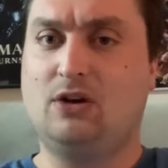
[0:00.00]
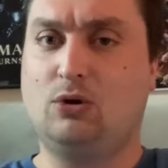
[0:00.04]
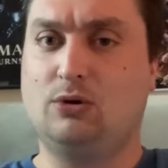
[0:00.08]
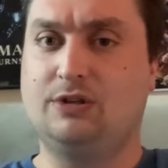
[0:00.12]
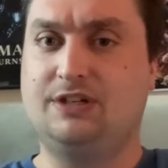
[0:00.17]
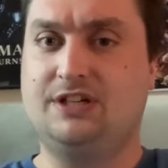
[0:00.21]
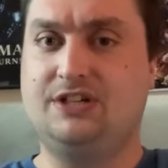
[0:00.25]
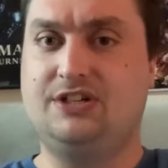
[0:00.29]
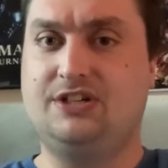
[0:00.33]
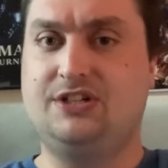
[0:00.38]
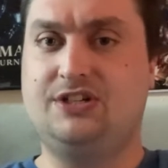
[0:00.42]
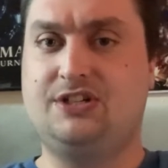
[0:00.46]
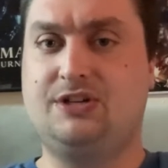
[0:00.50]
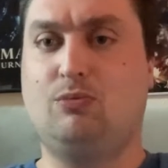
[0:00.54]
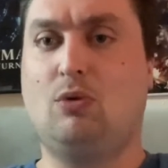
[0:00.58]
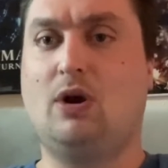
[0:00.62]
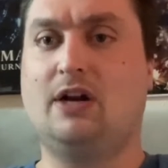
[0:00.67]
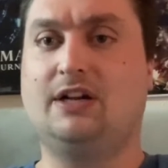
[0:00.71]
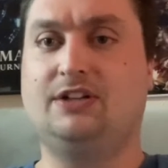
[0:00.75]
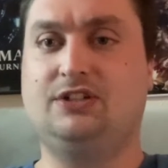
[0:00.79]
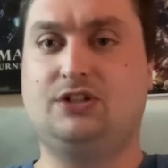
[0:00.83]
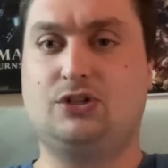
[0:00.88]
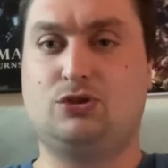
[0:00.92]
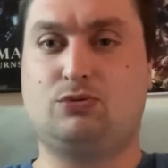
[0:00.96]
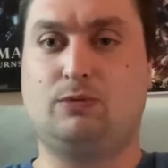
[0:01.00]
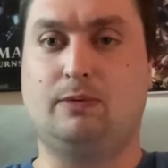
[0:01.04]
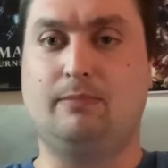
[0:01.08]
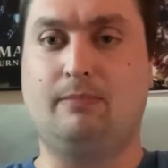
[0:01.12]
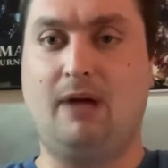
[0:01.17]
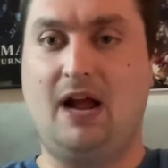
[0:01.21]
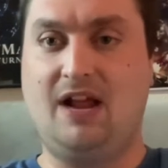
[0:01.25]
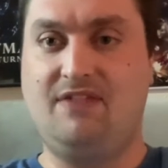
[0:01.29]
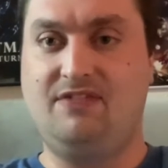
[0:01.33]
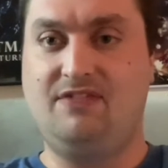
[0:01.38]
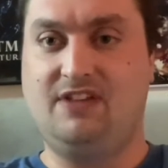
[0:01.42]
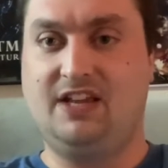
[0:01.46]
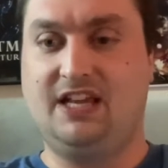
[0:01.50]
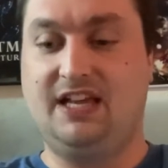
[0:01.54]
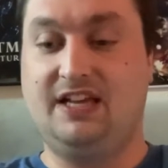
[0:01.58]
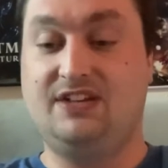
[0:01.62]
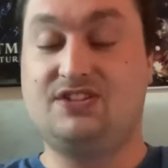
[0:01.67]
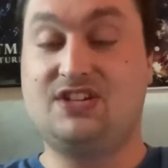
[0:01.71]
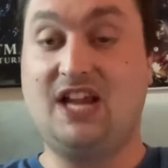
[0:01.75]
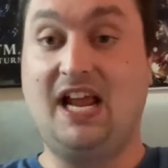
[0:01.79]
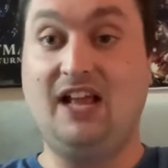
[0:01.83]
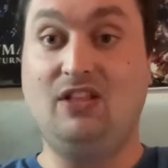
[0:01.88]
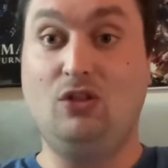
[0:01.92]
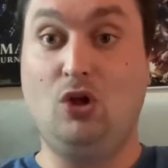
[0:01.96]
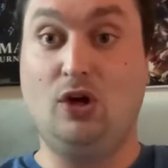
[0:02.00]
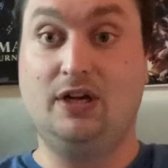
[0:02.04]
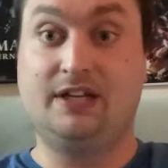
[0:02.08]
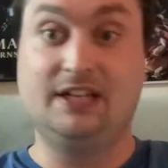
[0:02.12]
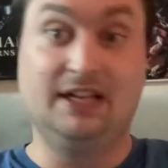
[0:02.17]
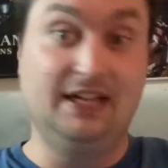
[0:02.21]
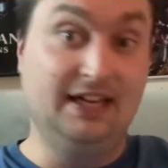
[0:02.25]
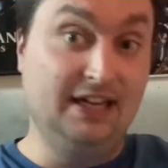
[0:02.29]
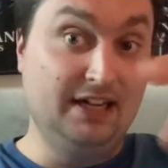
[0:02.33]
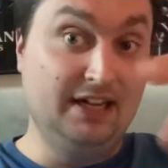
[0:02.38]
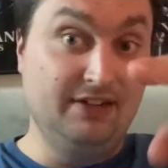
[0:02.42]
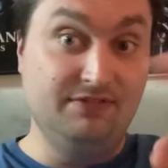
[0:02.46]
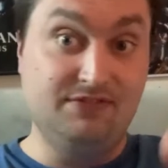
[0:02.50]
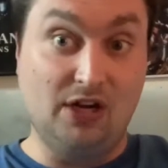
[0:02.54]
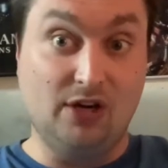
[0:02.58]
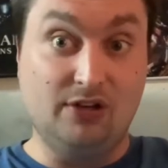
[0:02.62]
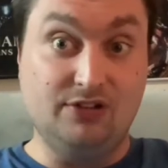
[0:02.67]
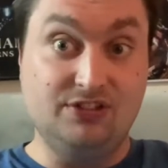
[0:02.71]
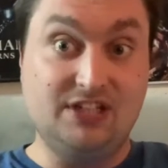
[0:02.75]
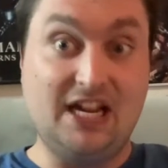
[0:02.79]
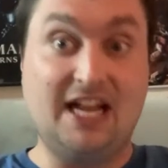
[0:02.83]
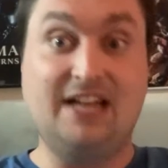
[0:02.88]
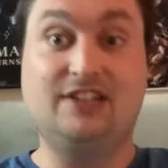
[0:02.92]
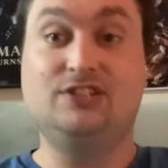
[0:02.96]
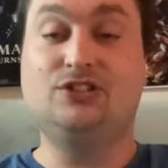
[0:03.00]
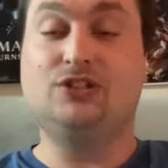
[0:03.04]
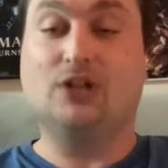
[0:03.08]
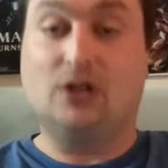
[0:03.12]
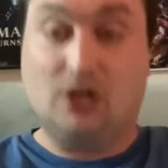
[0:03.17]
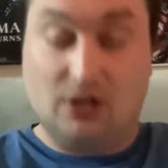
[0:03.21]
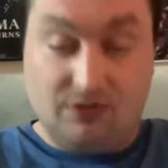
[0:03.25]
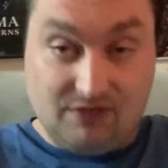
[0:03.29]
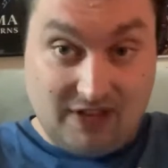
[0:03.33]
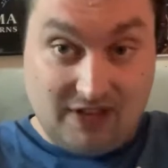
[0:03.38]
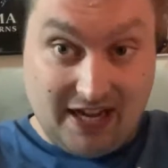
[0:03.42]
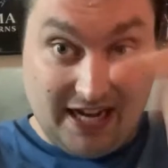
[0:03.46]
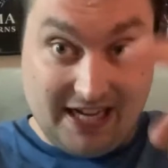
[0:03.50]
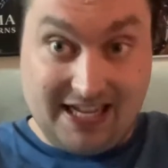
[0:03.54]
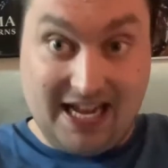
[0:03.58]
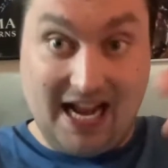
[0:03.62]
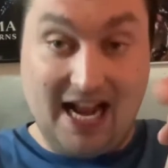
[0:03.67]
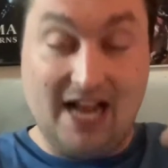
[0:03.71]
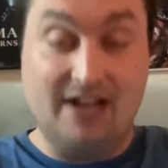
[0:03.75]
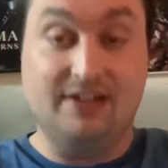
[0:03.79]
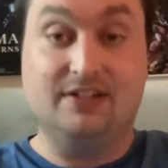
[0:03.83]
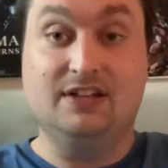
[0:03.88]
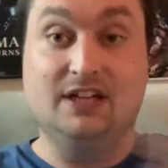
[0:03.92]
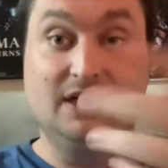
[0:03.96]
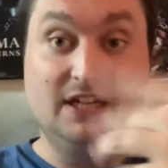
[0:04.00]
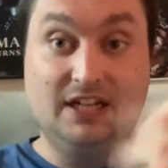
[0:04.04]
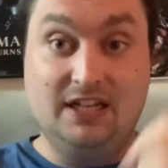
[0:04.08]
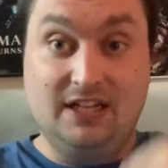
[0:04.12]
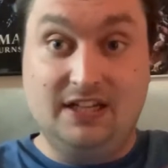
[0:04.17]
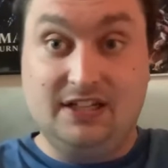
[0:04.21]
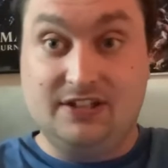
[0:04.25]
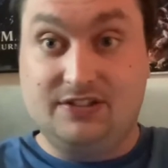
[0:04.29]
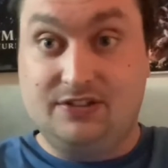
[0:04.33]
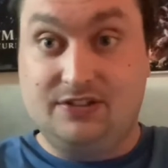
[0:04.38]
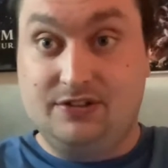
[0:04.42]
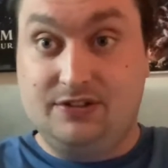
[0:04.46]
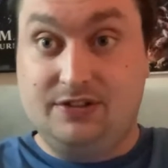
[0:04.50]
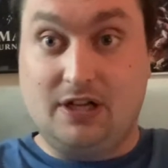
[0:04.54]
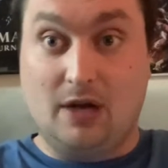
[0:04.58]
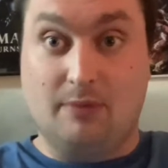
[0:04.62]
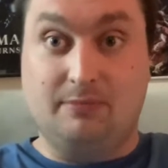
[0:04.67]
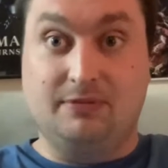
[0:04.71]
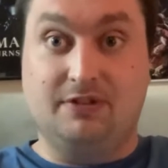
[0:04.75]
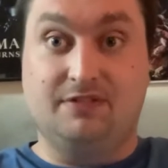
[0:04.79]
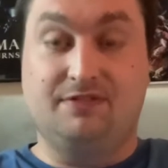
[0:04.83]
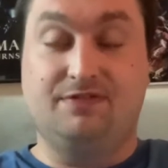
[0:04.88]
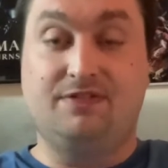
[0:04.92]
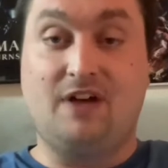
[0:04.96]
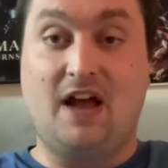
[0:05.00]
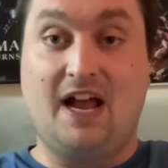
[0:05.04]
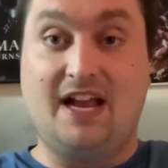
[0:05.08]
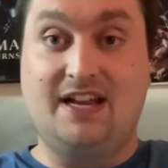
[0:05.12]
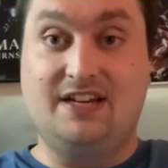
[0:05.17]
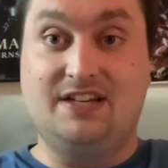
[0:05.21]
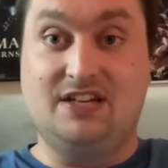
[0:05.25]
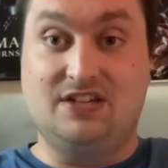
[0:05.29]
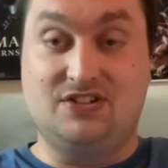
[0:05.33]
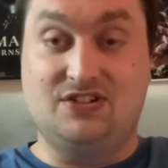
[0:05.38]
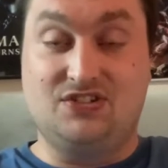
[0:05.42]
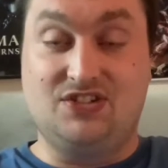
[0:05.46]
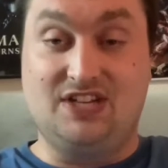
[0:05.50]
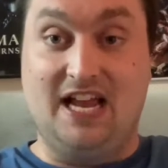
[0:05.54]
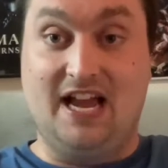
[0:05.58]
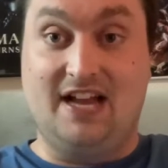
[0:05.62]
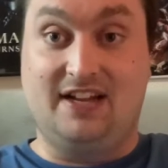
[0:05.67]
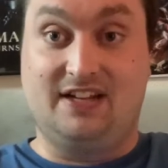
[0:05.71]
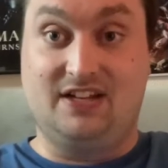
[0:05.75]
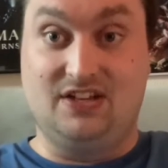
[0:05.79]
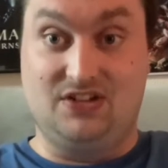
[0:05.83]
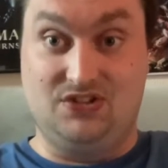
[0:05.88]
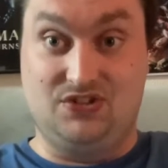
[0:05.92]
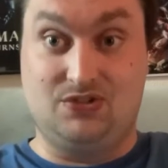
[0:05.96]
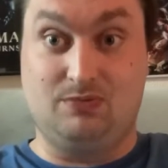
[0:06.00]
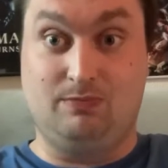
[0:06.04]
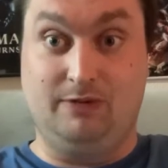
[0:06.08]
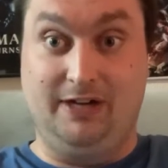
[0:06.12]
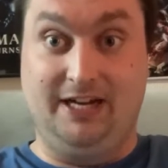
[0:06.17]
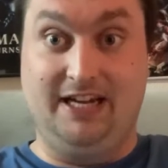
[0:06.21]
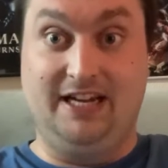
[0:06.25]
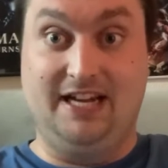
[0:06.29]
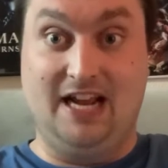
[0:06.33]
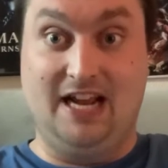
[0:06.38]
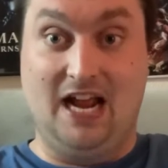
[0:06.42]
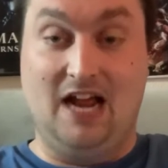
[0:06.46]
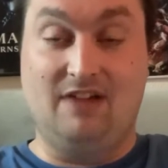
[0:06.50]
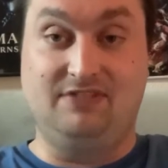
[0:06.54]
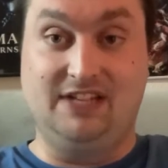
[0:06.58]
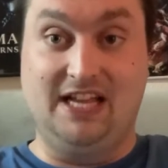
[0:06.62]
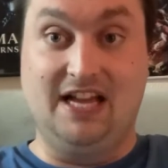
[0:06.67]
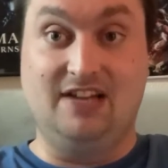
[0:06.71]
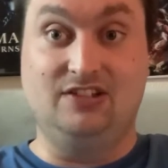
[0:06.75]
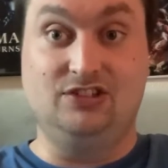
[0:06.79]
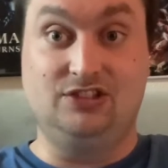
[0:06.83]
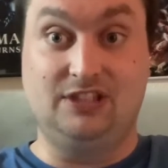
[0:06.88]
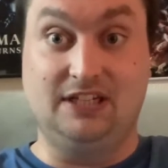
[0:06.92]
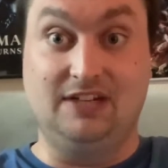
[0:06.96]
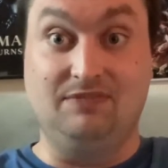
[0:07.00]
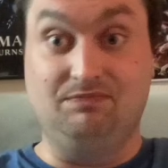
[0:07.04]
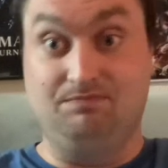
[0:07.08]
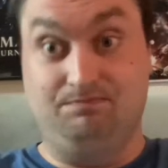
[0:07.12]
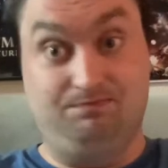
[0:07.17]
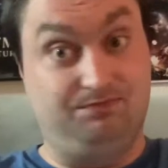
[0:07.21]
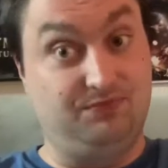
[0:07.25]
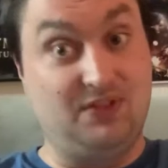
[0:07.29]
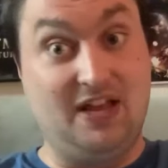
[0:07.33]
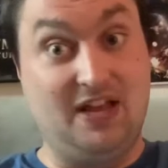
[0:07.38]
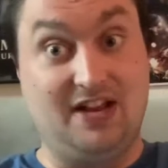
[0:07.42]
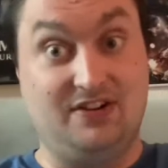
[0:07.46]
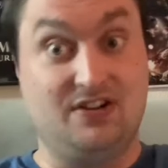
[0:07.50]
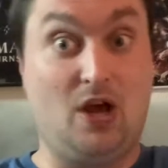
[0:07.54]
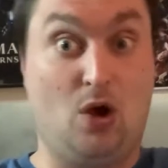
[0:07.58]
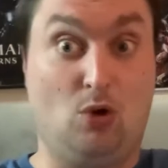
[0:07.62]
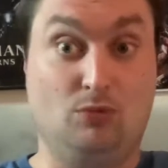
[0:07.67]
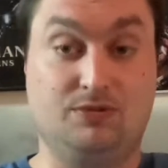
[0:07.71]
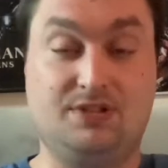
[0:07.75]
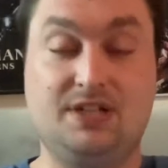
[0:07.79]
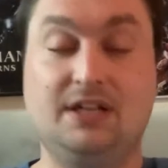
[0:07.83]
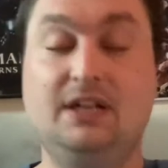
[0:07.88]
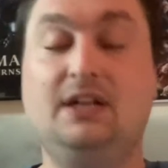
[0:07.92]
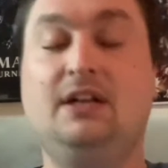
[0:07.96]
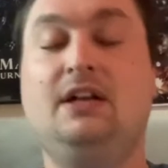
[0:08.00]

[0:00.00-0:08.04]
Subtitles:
Or does he want to just remind the kids, hey, look, they're in danger and they can't come to find us yet because we have the engine and they don't?